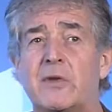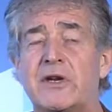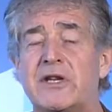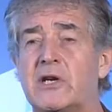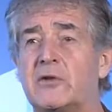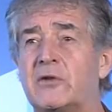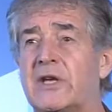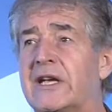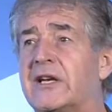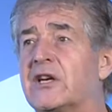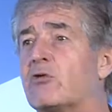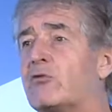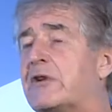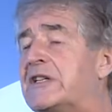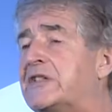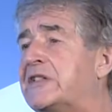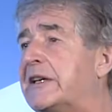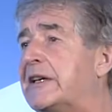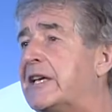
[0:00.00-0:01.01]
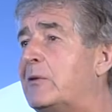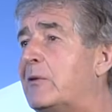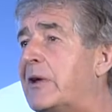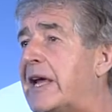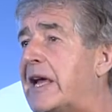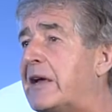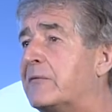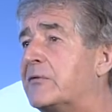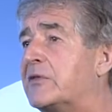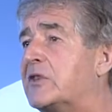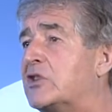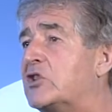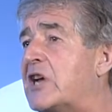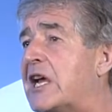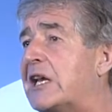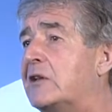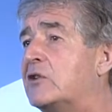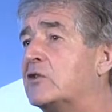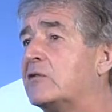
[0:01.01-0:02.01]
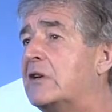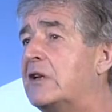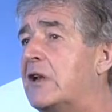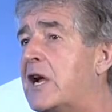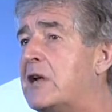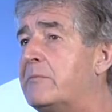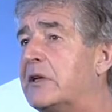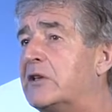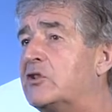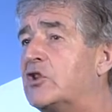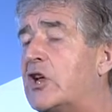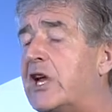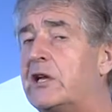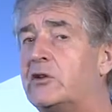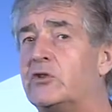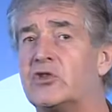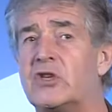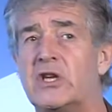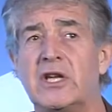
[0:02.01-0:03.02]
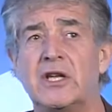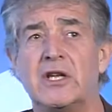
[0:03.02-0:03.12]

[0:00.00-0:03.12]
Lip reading: We know that increasingly we have the challenge of climate change.